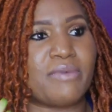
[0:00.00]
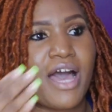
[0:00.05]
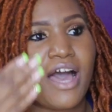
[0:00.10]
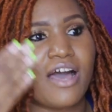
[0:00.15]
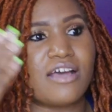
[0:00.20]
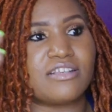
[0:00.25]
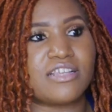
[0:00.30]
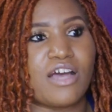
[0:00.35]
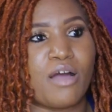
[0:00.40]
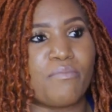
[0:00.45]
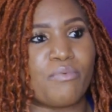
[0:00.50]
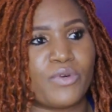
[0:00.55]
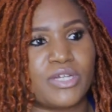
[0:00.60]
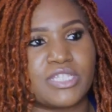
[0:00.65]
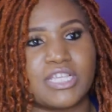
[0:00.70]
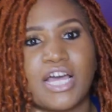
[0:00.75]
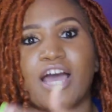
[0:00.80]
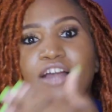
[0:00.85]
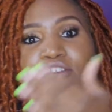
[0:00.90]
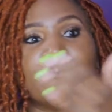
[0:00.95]
how it
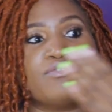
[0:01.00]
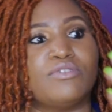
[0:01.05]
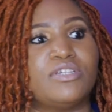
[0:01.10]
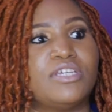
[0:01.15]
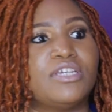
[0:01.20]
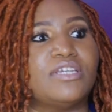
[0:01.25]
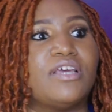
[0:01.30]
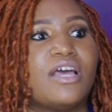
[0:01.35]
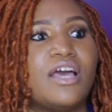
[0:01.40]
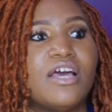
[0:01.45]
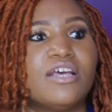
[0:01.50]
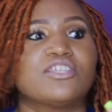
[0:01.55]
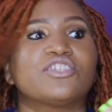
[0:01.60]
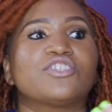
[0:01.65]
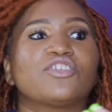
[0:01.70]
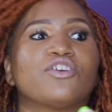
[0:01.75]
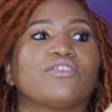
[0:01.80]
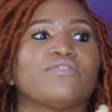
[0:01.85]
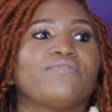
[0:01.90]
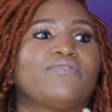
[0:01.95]
operates, how do you get
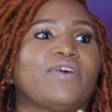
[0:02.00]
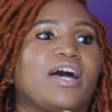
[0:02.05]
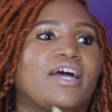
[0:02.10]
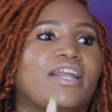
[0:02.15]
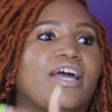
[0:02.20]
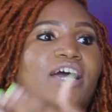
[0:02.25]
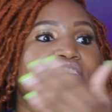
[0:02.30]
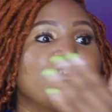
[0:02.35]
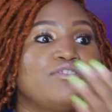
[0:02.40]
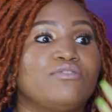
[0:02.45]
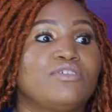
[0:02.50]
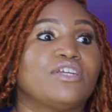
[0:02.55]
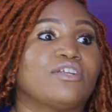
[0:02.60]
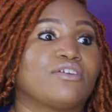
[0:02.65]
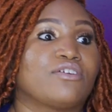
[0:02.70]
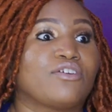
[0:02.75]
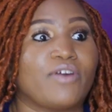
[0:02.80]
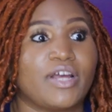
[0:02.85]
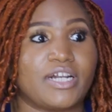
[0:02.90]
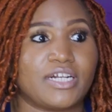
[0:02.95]
certified, how do you get
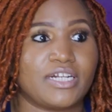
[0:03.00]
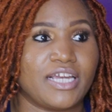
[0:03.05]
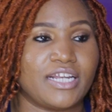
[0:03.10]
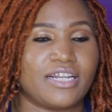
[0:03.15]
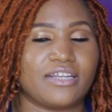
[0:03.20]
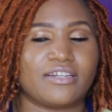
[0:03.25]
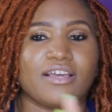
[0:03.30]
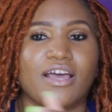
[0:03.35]
accredited,